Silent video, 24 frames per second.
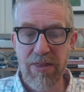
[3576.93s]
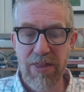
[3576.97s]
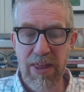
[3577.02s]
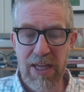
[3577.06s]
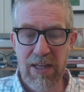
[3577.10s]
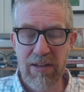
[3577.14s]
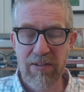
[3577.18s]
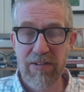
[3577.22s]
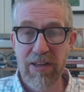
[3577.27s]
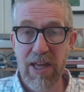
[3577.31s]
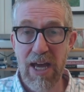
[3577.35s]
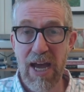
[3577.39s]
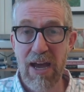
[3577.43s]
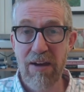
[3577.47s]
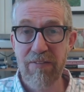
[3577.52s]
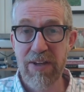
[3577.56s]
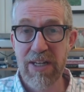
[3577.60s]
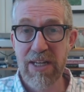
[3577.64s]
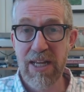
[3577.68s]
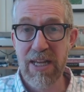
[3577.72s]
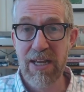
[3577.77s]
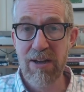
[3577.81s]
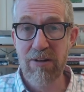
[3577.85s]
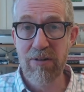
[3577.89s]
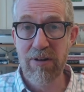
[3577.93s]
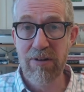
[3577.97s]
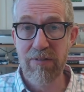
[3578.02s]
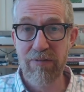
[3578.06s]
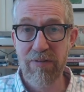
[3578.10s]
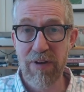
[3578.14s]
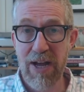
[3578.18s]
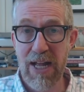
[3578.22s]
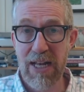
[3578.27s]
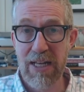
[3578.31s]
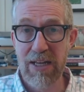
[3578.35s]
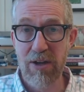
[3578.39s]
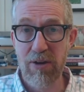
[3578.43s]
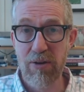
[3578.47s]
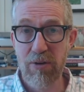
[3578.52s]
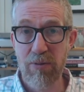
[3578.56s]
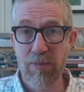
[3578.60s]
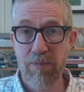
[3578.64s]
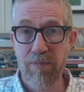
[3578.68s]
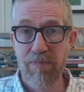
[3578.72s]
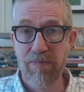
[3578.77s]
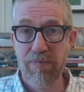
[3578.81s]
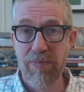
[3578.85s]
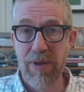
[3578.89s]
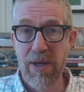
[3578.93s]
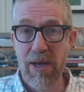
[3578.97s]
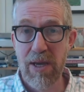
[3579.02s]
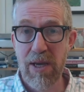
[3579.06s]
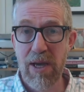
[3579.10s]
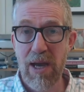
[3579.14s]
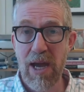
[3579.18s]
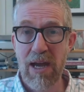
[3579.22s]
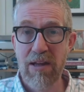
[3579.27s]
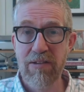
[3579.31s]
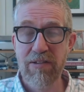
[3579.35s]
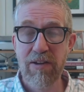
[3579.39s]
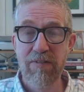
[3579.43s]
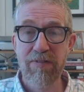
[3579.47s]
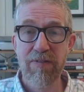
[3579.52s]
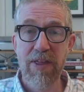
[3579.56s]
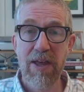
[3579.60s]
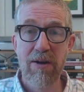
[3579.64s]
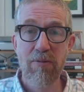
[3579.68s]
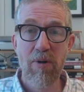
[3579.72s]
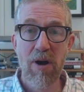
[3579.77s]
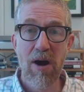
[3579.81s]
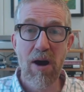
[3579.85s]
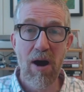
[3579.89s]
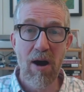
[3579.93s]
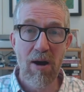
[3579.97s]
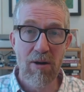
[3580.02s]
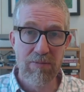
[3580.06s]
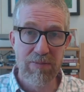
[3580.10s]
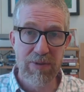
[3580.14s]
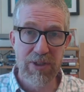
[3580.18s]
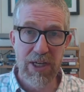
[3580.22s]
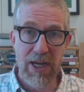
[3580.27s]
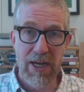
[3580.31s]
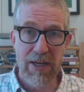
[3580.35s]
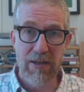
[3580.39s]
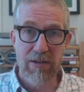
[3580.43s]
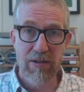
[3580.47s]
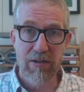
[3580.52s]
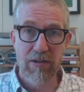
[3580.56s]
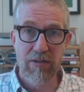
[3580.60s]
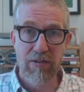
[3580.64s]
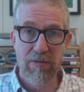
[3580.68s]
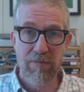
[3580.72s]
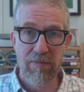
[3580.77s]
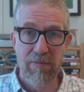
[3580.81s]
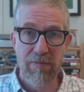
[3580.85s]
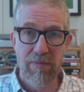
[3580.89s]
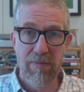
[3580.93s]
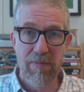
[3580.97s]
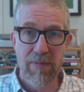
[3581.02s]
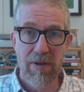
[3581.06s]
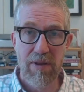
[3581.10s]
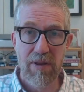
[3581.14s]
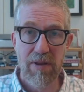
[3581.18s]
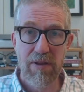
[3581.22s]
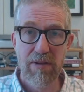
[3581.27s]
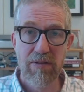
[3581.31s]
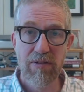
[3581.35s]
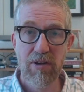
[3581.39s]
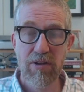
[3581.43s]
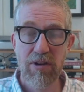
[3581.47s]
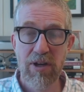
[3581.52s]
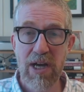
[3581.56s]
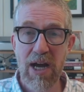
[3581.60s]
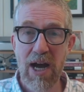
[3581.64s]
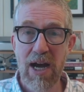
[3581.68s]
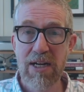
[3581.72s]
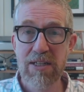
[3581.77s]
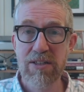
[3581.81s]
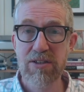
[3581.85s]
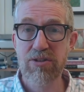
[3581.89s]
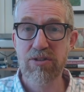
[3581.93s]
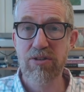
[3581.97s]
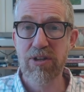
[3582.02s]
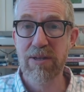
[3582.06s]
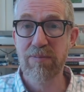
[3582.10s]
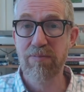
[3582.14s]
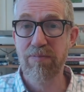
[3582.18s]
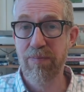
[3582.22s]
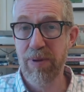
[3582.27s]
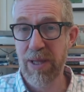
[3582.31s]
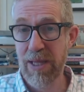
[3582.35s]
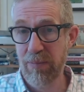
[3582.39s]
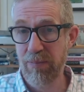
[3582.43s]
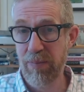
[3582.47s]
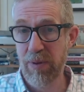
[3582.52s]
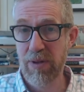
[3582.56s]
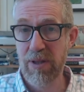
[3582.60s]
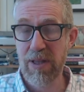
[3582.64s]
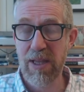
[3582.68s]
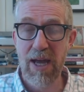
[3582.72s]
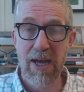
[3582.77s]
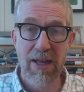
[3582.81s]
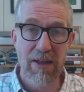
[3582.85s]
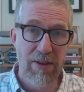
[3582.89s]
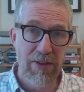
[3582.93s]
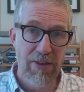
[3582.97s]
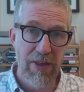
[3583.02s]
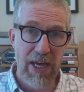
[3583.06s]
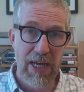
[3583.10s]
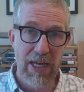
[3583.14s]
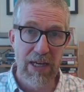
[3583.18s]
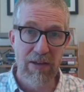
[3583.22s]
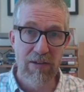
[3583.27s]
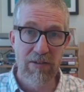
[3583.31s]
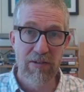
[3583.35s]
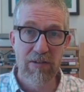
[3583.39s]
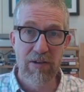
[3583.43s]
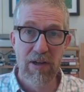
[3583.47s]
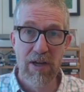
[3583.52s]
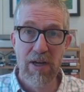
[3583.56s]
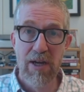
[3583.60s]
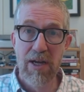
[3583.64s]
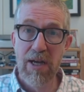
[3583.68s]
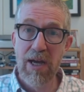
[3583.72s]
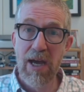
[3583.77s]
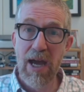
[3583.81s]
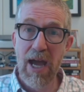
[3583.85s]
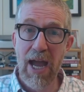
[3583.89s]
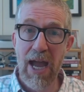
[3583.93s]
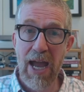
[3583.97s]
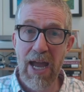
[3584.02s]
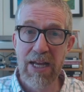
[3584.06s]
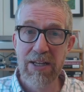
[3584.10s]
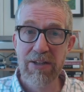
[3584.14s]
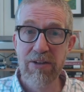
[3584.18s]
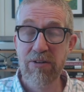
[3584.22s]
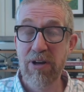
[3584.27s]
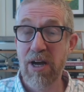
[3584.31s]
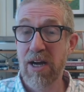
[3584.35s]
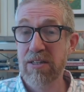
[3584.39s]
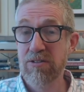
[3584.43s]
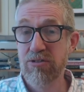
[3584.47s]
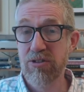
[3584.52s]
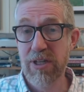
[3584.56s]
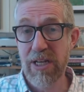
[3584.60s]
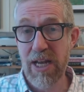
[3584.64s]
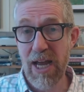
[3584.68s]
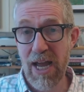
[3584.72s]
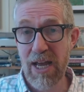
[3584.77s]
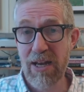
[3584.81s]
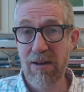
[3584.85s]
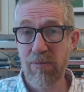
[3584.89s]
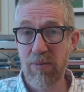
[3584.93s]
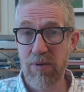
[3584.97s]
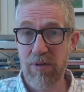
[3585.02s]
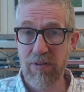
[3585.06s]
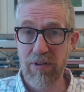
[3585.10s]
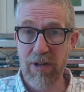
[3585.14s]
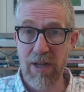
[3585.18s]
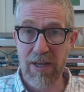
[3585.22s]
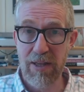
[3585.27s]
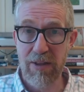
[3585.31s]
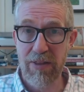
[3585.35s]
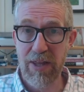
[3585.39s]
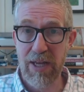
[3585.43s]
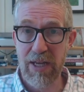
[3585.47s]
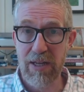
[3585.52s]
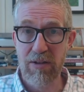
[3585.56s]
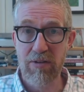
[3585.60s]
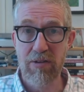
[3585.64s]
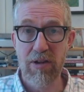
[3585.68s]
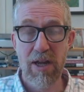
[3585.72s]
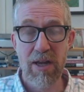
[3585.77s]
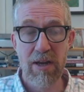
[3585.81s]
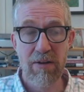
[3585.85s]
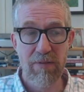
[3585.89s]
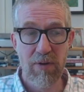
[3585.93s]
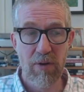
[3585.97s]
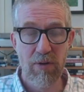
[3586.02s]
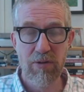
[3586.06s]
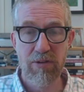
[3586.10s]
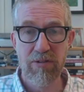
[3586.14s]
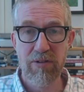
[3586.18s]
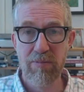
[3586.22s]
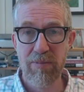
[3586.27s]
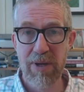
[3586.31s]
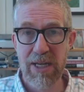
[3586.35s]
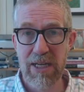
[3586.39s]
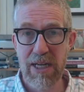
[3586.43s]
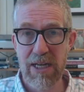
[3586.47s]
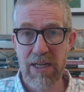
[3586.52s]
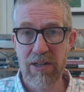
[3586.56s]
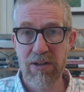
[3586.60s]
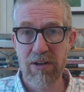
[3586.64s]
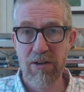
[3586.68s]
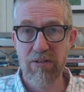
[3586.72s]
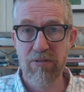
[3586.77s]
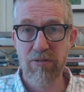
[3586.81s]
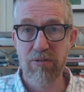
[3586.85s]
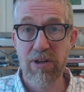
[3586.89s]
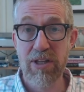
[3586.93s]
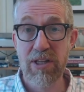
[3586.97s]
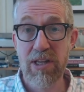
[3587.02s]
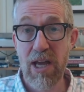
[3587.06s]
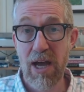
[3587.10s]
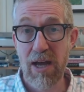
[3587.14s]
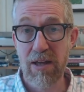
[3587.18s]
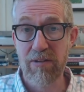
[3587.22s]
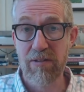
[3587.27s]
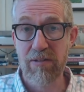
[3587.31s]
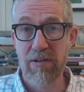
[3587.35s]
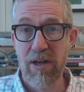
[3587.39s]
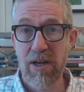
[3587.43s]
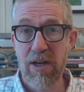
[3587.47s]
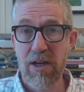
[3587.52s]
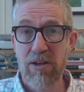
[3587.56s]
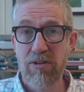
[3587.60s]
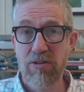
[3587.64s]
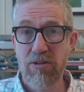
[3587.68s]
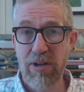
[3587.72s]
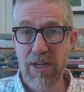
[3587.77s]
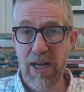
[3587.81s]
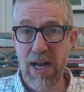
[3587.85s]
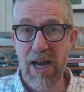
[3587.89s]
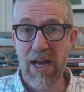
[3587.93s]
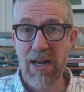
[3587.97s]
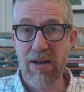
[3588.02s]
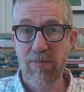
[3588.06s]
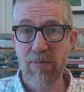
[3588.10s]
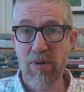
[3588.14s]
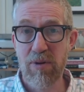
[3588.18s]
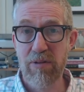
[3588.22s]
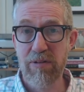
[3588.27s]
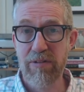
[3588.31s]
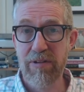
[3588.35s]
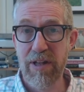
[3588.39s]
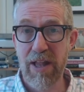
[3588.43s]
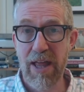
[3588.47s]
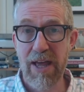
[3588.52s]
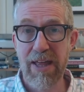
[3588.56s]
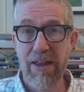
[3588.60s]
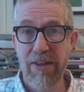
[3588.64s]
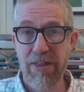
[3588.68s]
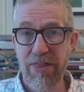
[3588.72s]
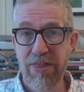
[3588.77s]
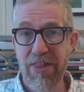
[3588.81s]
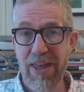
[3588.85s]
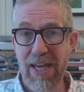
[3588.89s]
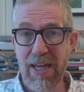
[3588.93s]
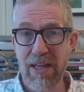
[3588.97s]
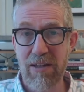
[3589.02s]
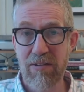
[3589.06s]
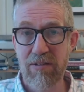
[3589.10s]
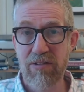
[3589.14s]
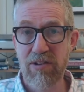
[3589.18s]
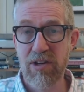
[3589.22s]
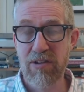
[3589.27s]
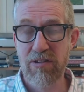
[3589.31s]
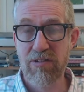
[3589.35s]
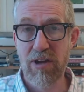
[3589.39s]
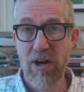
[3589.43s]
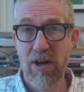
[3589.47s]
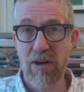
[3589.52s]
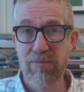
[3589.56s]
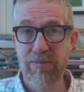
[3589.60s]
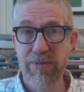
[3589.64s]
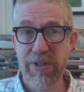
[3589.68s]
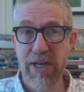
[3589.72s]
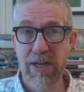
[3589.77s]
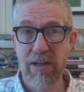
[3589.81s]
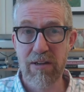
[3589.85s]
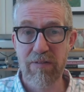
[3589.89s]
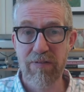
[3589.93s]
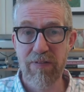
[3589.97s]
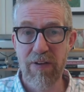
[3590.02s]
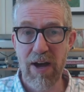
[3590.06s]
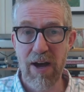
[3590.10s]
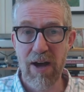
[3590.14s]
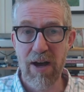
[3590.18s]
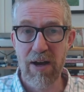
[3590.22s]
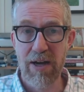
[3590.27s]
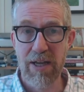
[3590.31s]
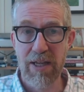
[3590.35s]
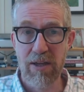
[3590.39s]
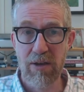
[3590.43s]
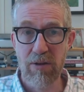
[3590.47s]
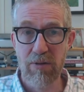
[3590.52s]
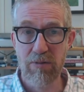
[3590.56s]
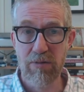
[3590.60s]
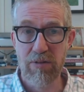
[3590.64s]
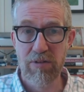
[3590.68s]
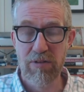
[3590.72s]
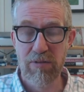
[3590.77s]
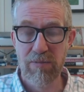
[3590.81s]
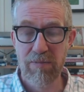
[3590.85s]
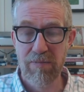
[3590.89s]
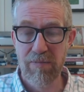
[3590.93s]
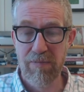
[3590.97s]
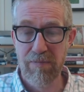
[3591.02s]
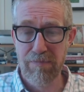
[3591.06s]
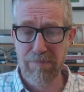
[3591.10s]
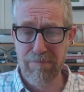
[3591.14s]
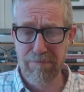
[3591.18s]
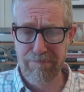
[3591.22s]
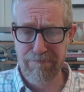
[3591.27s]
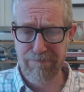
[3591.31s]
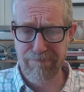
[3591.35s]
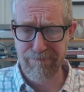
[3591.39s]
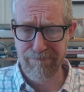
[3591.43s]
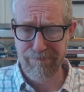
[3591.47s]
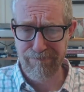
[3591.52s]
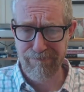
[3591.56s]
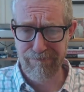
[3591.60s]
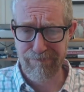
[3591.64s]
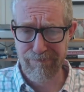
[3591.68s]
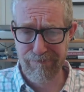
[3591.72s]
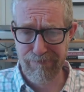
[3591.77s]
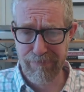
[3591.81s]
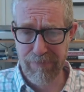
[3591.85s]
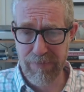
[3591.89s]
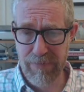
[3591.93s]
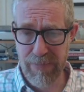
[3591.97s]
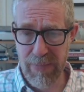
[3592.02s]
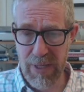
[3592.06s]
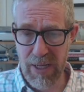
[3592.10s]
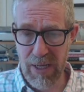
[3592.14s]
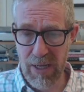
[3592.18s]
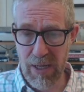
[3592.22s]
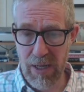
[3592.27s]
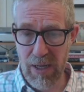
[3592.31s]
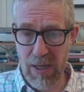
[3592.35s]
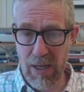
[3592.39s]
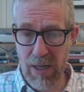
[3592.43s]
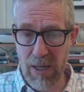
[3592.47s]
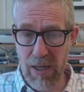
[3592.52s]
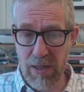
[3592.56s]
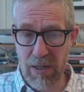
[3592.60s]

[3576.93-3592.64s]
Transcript: is you cannot treat things that have inherent value as if they were objects. So you can't treat people like things, and you can't treat animals like things. And of course the meat industry does treat animals like things, just objects for our use.